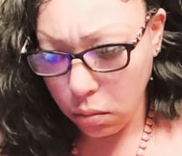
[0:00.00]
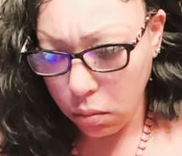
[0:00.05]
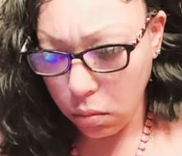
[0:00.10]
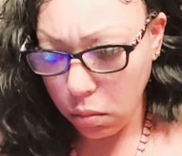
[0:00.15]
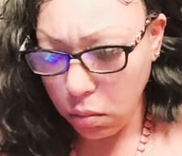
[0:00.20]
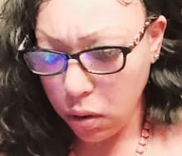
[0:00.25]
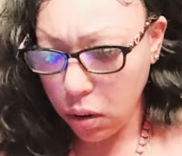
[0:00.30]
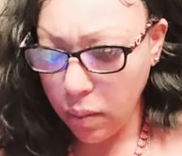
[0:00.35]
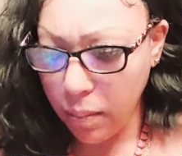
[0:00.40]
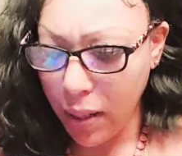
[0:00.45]

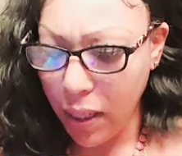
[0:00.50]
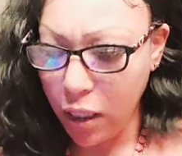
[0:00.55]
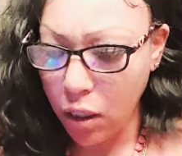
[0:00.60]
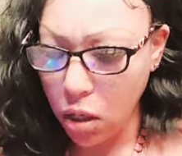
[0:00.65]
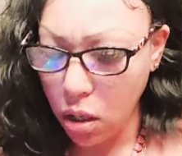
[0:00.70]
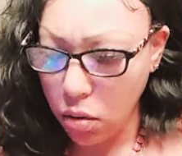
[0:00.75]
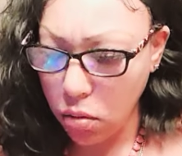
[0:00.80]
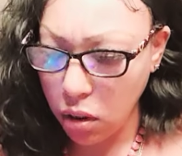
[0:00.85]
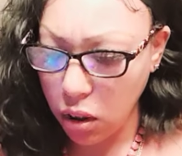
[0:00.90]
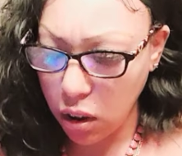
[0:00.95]
Somebody
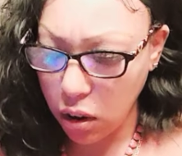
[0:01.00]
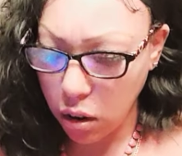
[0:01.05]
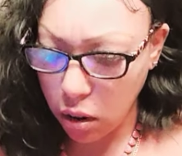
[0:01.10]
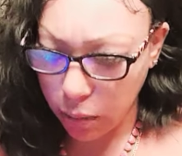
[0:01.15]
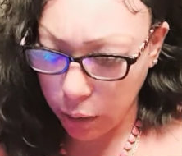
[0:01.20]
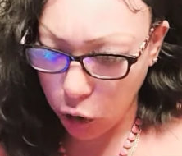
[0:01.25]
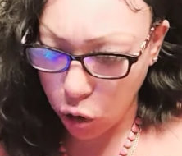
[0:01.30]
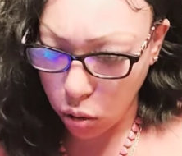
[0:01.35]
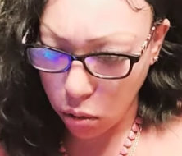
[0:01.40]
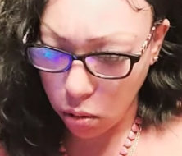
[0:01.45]
knows this to
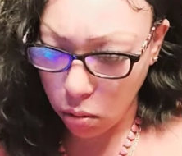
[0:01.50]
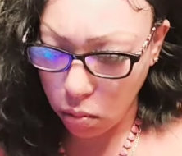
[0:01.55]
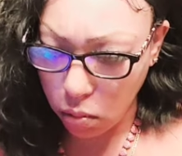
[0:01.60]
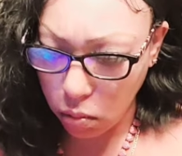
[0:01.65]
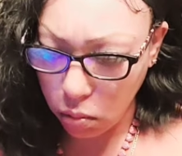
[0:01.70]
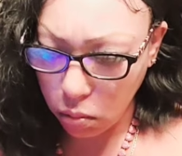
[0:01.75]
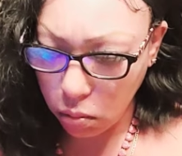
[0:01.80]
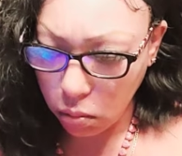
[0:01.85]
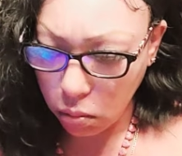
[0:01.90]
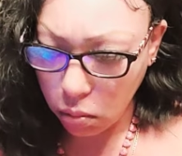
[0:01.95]
be true.
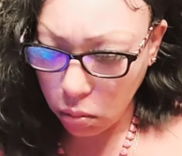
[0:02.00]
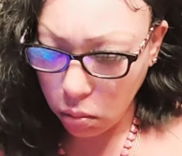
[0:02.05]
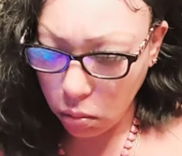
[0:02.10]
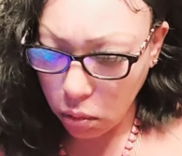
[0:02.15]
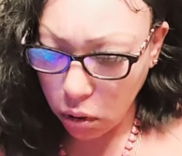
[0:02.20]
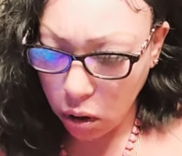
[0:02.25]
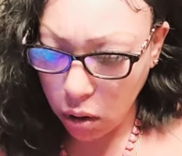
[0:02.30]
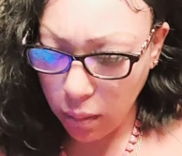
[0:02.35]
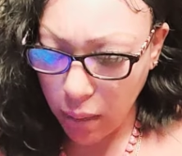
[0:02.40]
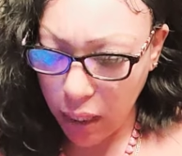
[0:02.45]

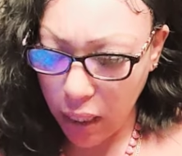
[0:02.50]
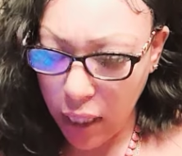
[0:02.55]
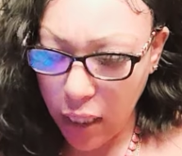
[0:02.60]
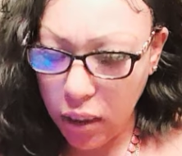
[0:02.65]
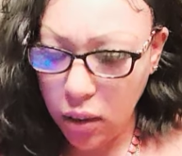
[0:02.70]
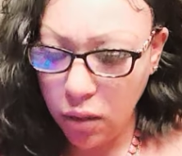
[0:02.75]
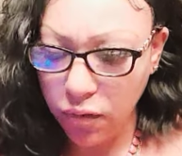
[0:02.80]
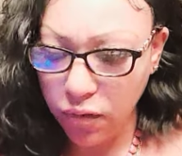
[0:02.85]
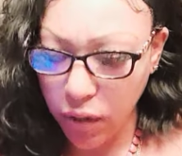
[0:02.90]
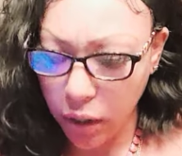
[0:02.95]
Somebody
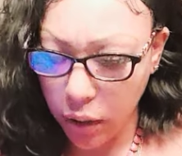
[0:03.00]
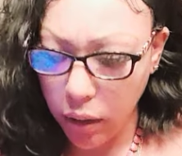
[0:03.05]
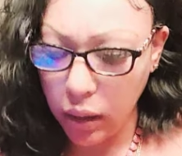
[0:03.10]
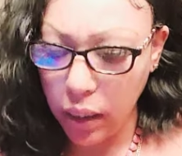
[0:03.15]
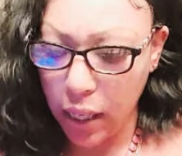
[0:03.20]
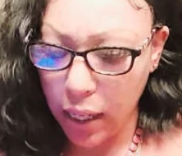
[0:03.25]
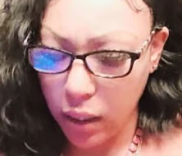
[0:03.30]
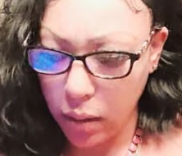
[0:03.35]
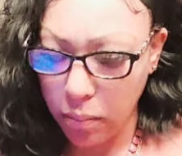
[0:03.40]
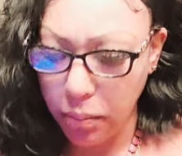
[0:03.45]
has a very
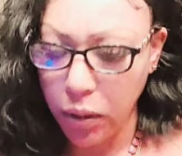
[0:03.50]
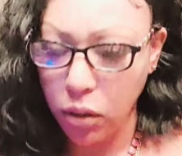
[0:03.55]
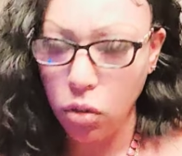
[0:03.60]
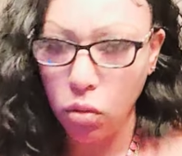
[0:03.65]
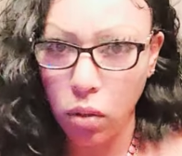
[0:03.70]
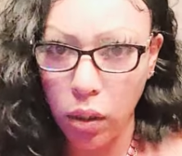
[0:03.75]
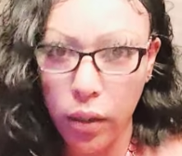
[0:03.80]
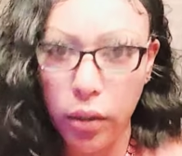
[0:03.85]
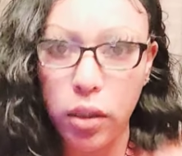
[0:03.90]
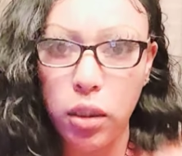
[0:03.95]
lot of mental
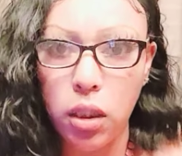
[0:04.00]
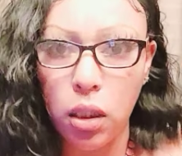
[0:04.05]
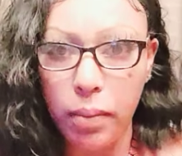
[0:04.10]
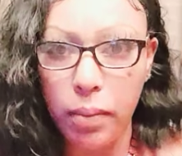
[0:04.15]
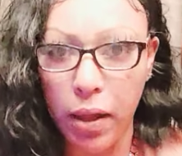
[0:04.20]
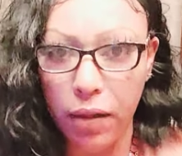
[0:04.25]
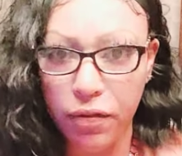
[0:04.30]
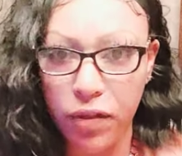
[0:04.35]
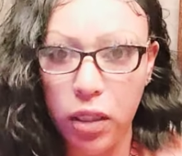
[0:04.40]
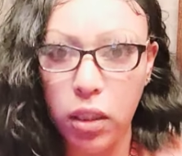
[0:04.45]
clarity
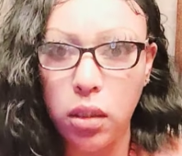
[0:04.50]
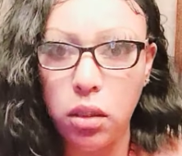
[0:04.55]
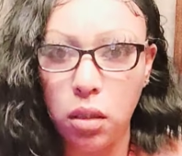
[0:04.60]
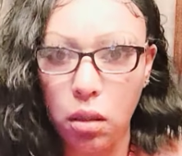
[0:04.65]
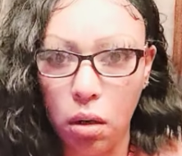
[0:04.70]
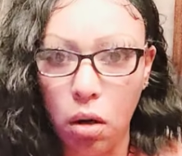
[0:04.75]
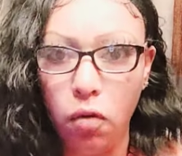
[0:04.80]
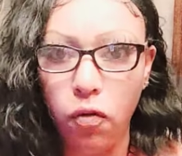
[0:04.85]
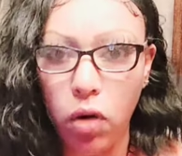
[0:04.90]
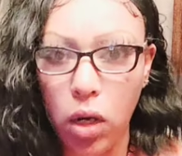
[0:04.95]
about this.
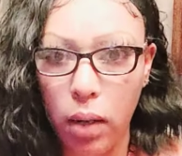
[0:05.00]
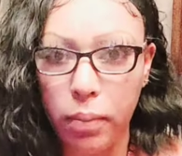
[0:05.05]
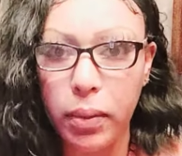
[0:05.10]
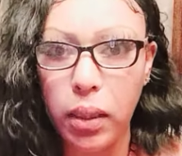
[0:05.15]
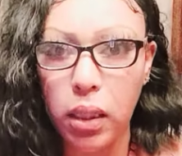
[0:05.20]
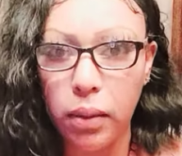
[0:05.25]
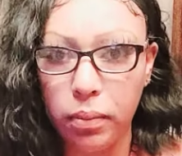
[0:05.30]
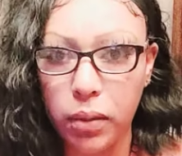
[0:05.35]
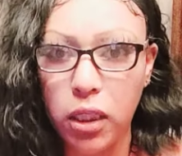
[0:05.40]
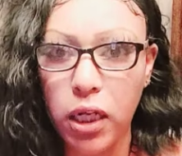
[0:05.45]
They're overcoming
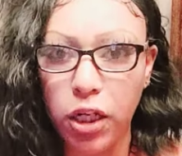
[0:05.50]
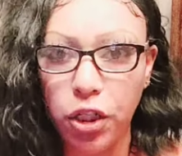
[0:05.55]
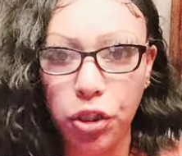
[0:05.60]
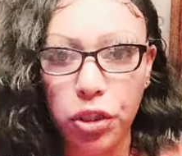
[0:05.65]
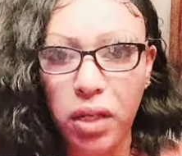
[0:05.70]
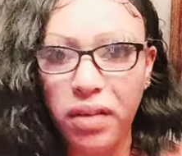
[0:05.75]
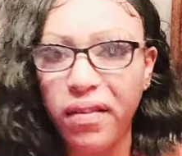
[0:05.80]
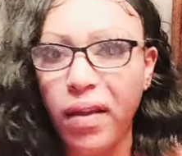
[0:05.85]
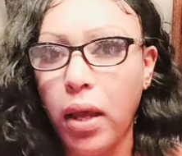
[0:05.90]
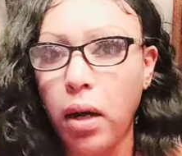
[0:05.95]
limitations.
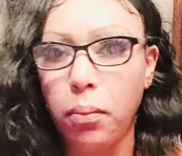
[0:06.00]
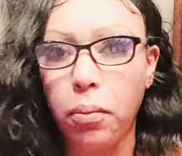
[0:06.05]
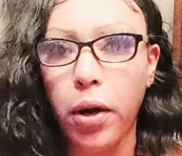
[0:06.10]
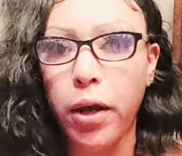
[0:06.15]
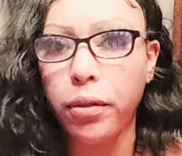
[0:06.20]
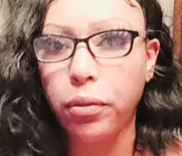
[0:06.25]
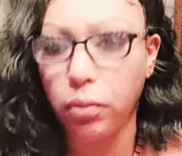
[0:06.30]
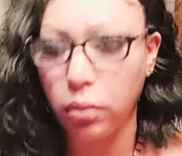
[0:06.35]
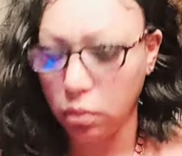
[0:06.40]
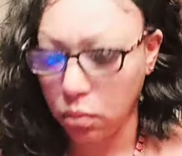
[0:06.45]
They've had a
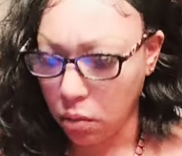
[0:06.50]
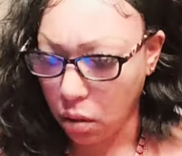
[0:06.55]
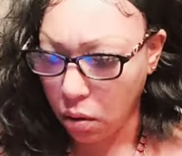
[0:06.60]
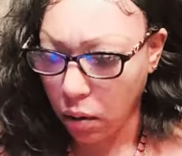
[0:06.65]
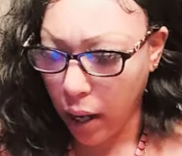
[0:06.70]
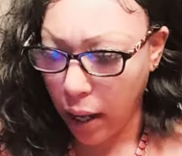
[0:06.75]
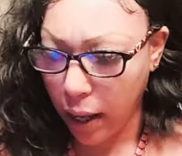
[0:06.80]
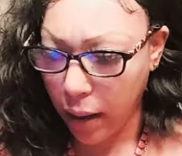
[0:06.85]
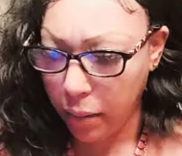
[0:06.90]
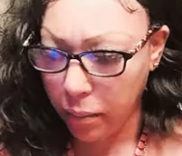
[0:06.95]
breakthrough,
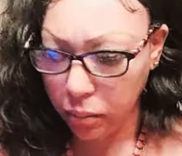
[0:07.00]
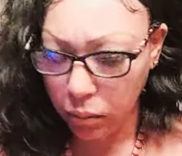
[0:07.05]
okay?